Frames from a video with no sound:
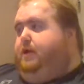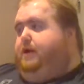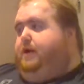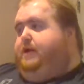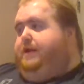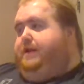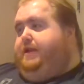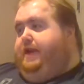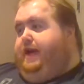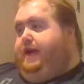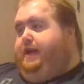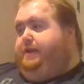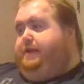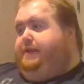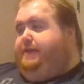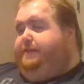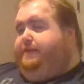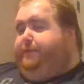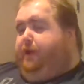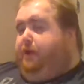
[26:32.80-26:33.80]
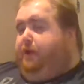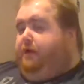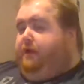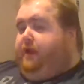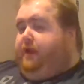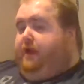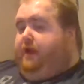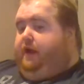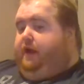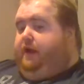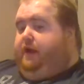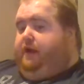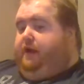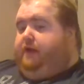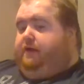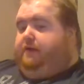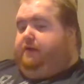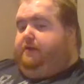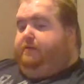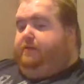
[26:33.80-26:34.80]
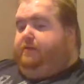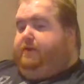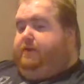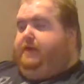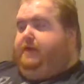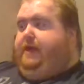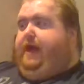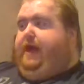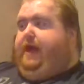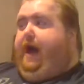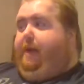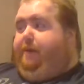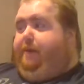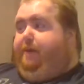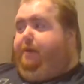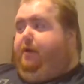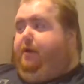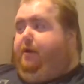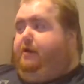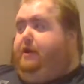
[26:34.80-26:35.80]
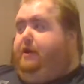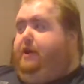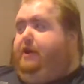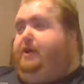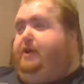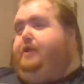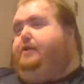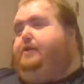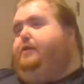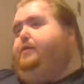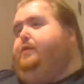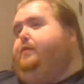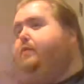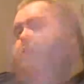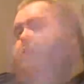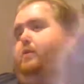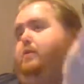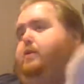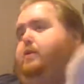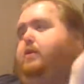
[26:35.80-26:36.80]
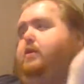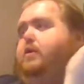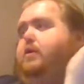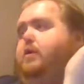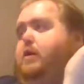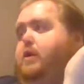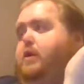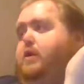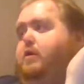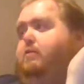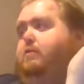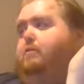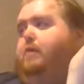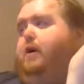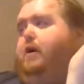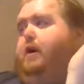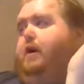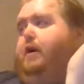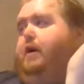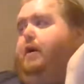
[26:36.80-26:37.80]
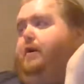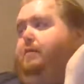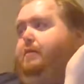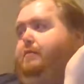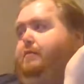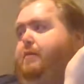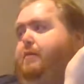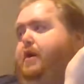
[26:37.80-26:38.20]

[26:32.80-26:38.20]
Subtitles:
Today is his birthday, and I just want to say happy birthday to my